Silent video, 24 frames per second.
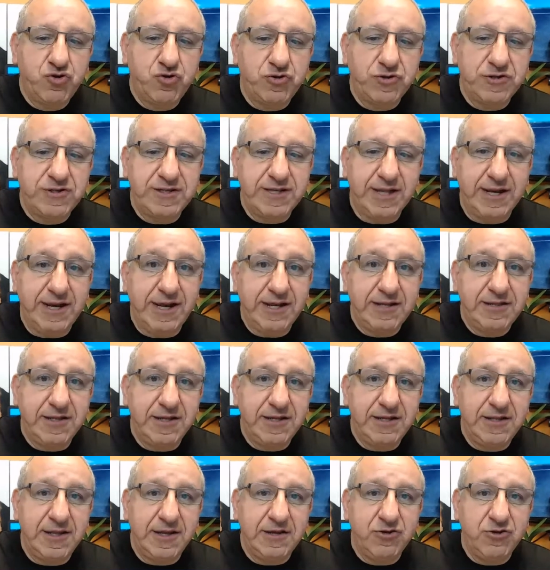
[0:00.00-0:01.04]

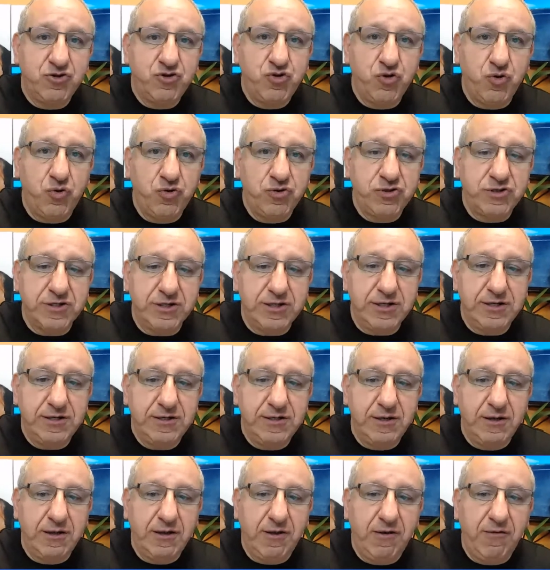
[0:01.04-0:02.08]
selected and
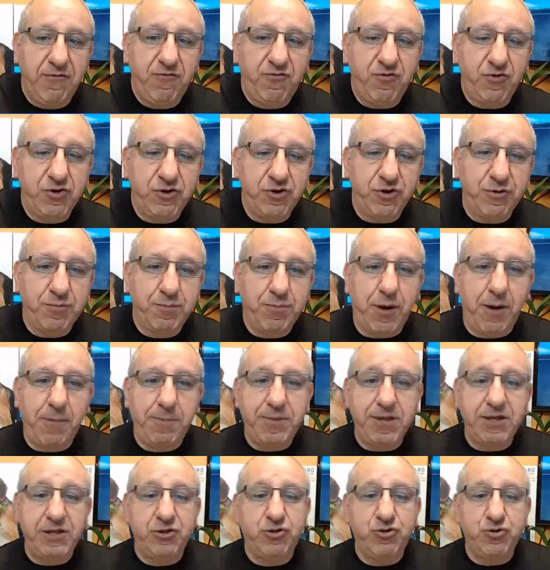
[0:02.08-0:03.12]
chosen for your
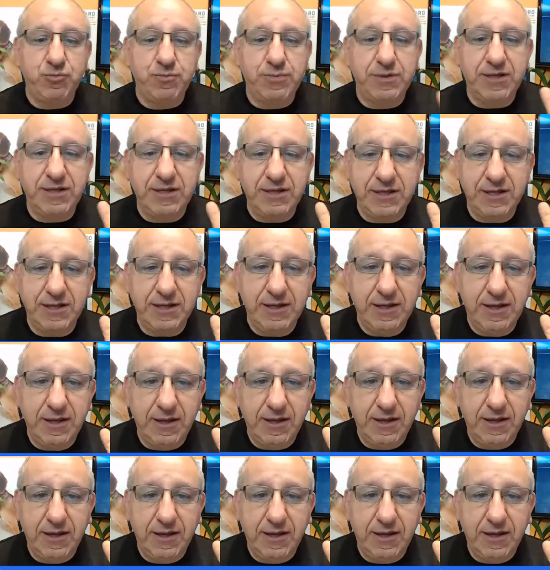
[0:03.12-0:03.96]
puppy to be